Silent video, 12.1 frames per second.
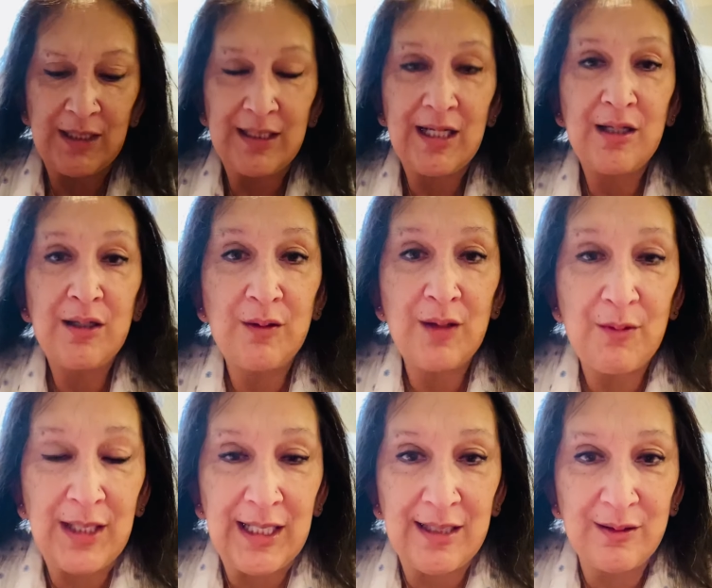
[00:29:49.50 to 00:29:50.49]
tell you, I
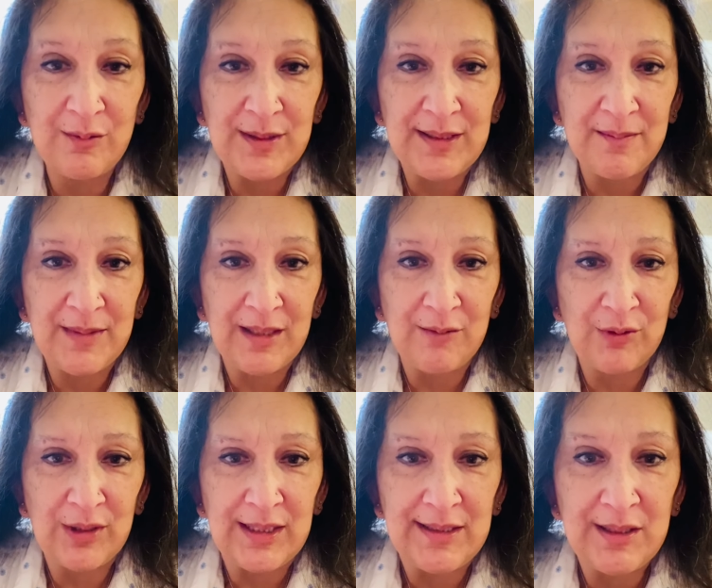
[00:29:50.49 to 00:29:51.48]
want to end with something
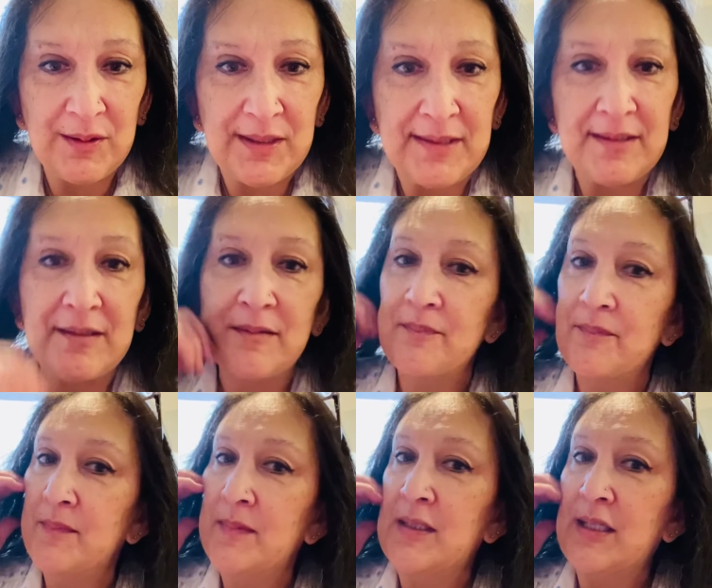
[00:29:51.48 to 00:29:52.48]
really serious.
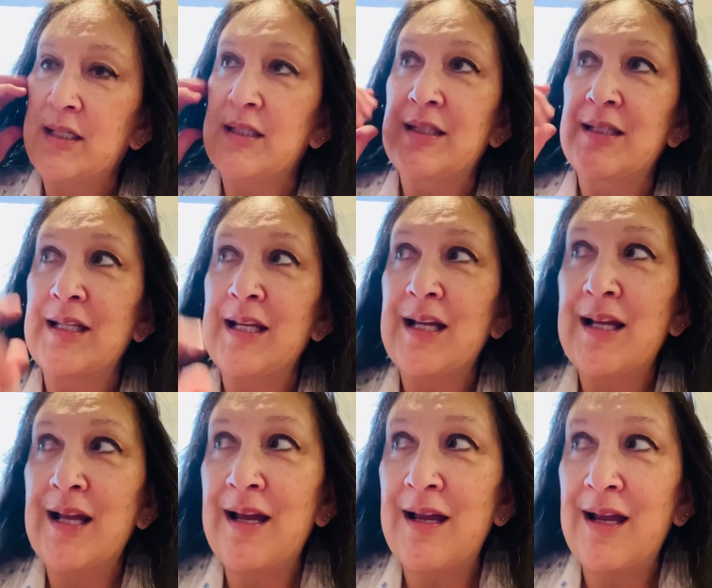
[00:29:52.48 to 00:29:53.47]

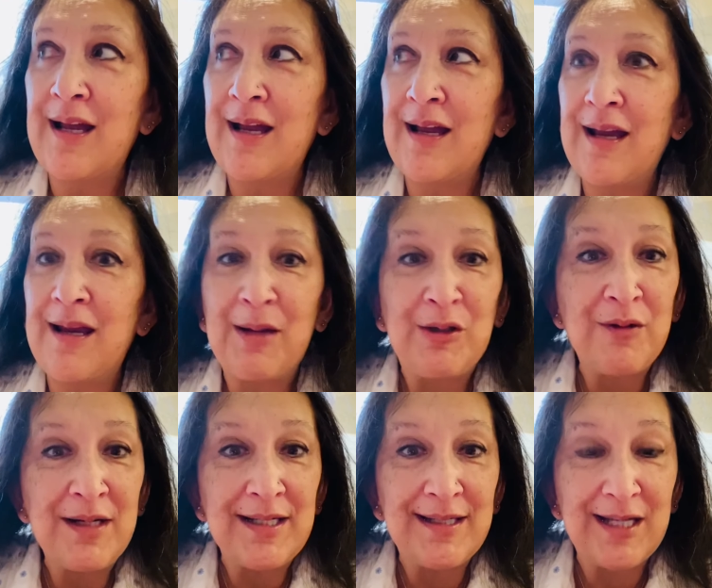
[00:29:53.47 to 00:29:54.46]
Am I
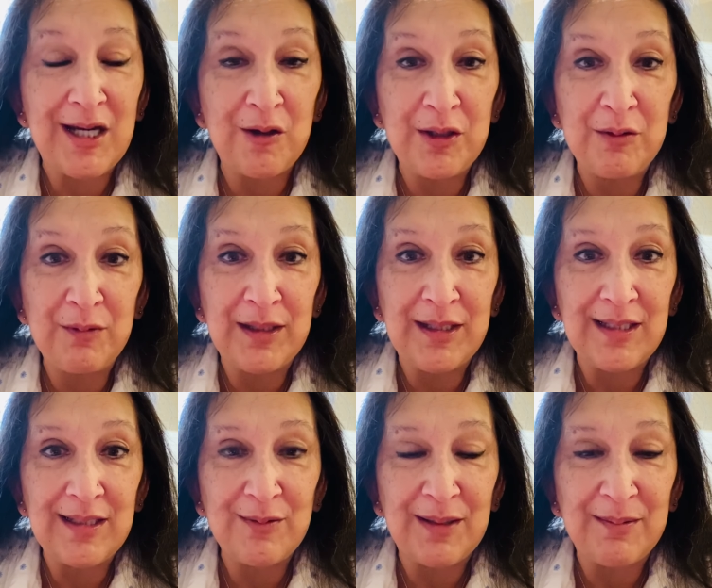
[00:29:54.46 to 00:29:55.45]
trying to scare you with
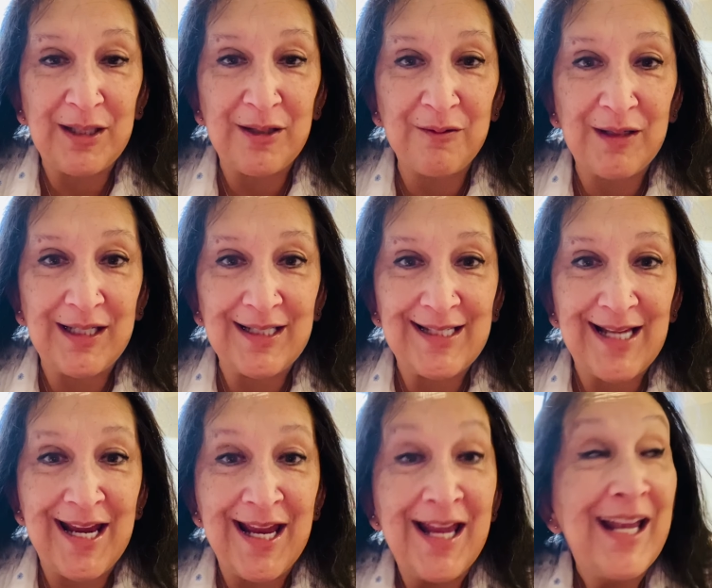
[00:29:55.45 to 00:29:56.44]
this, what I'm getting ready to
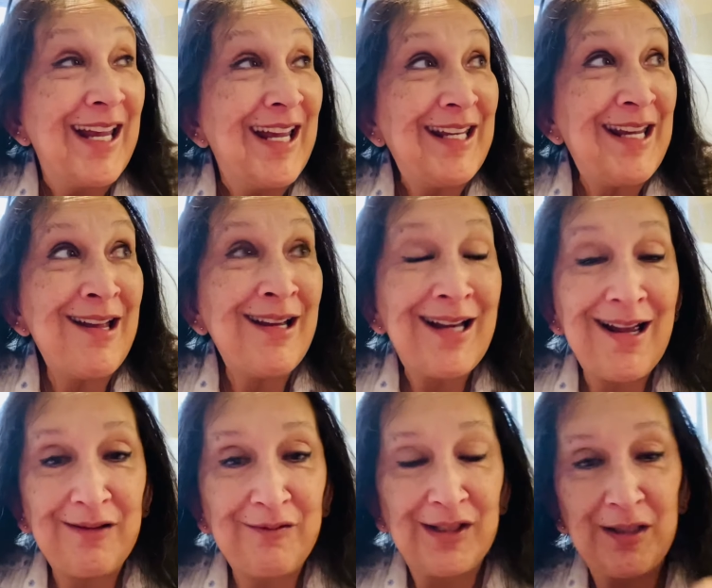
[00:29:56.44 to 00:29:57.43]
say? Yeah,
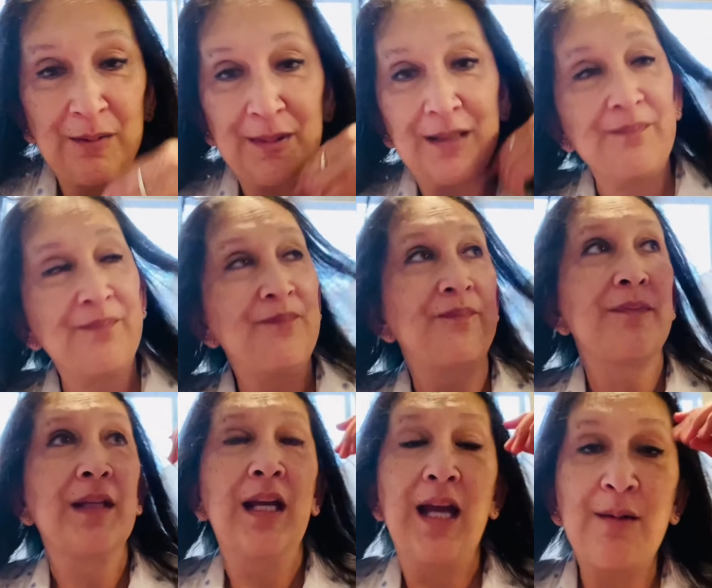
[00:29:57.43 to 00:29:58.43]
kind of a little bit.
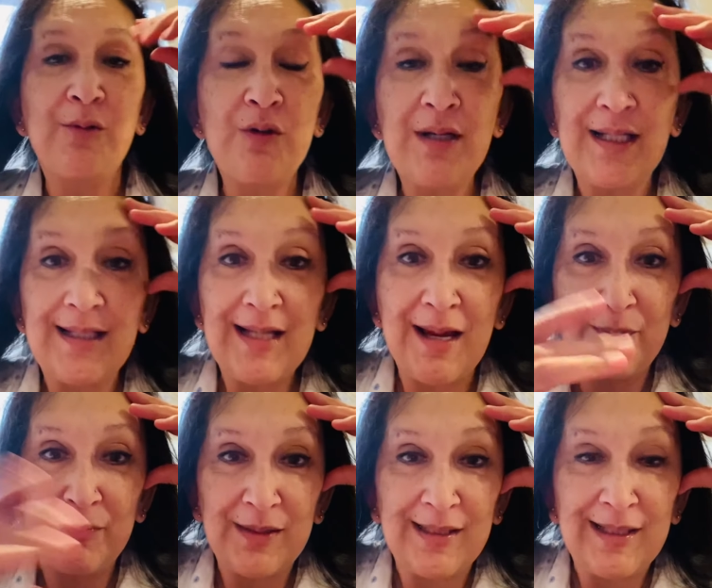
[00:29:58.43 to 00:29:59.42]
I'm trying to
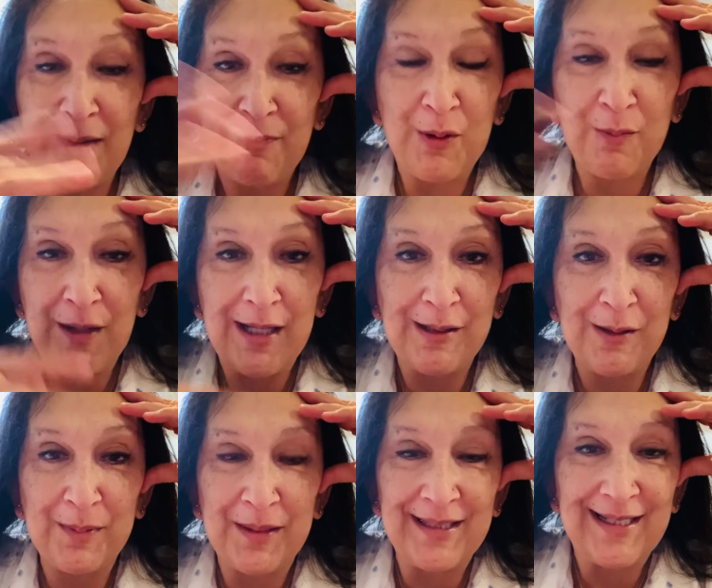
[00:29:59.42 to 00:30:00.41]
slap you around a little
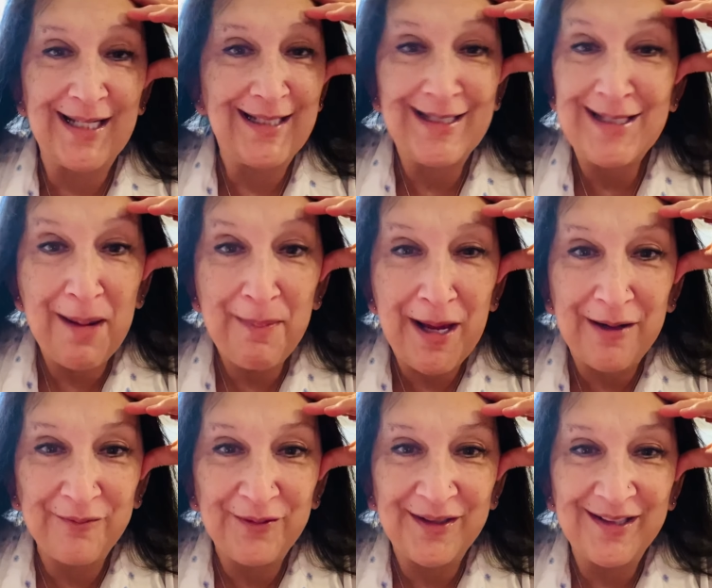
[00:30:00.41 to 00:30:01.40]
bit and say, snap out
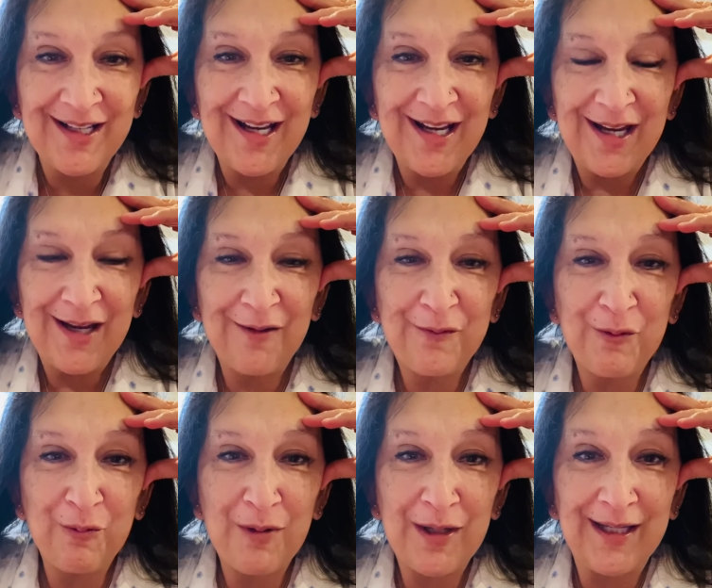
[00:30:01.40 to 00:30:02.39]
of it if
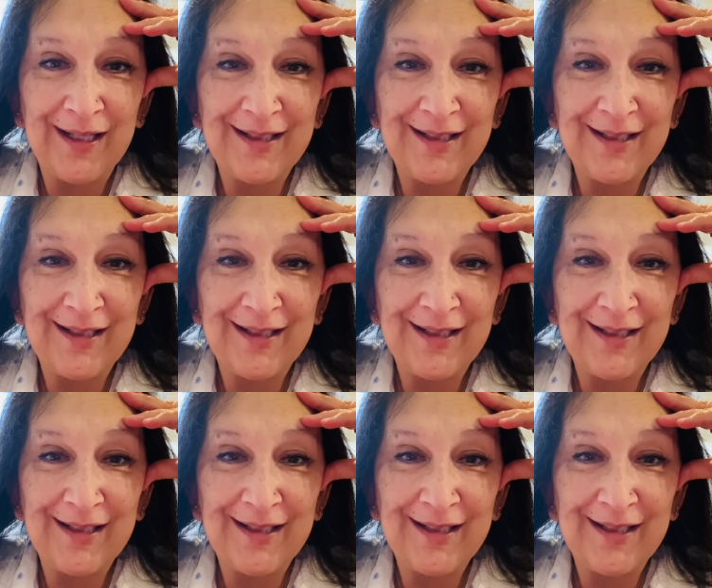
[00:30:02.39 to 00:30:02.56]
you're wanting